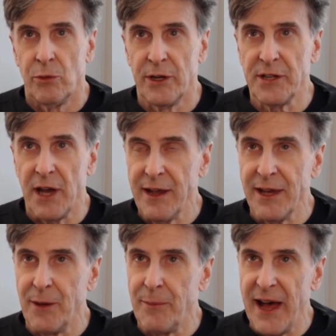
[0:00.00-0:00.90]
We're
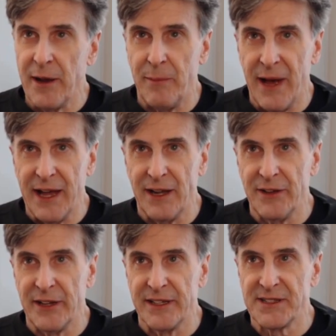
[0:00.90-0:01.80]
talking about a model
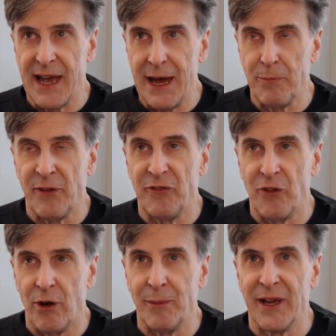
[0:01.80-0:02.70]
that is
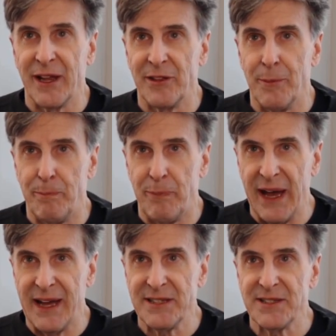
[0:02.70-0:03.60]
outperforming the
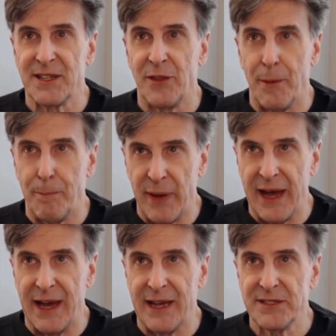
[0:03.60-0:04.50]
best of the
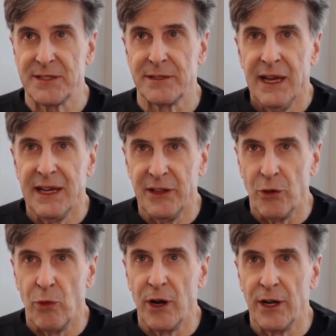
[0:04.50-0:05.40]
best in
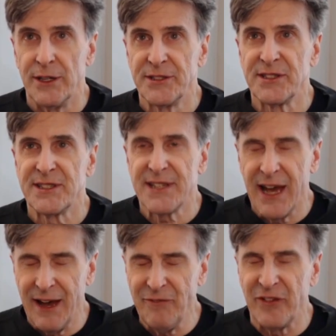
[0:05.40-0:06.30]
the world's
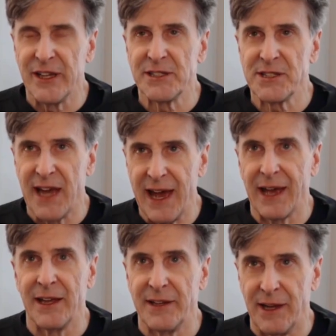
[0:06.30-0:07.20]
toughest
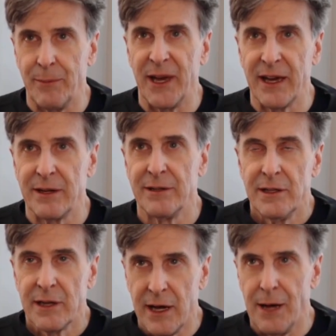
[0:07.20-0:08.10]
academic
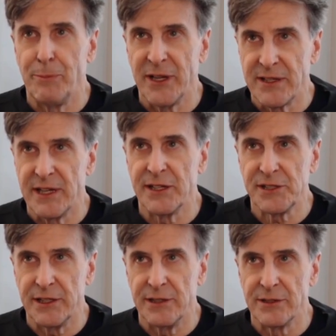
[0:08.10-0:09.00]

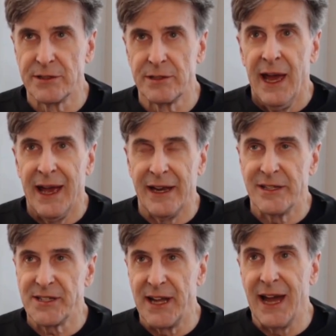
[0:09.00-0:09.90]
competitions. And
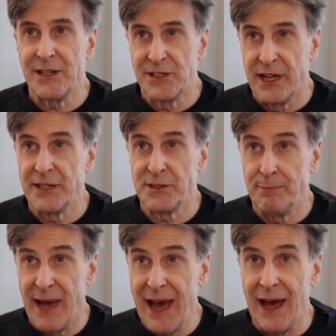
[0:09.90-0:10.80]
it's not just
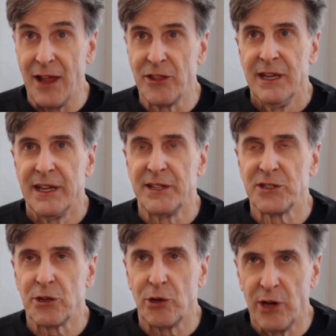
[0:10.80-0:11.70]
math,
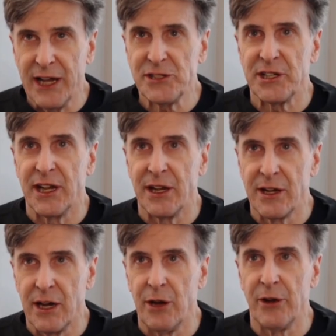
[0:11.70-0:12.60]
it's crushing
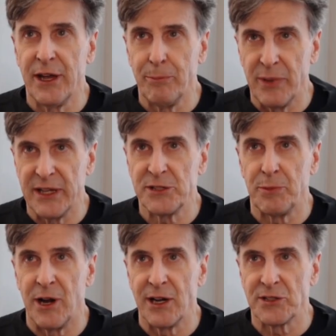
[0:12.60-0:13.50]
coding
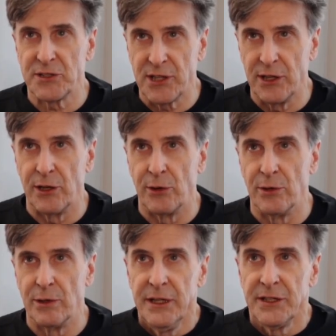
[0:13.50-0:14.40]
benchmarks
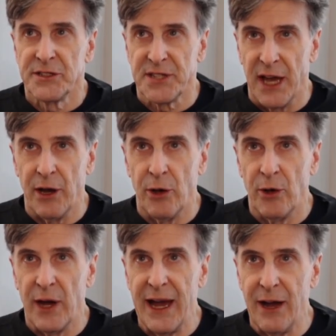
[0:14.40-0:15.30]
too,
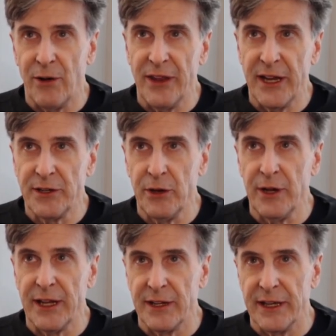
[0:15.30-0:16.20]
so, how are they
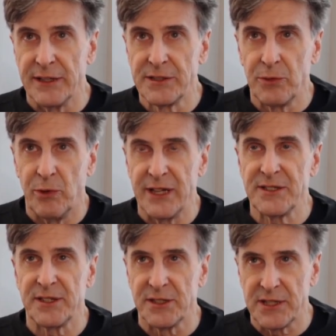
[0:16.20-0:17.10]
doing this?
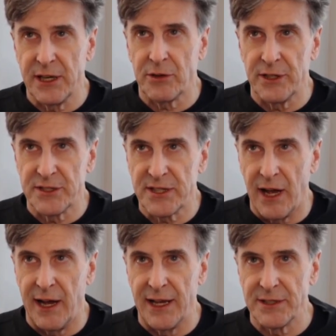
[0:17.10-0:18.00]
What's the secret
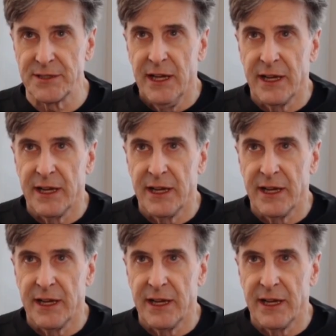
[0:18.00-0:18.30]
sauce?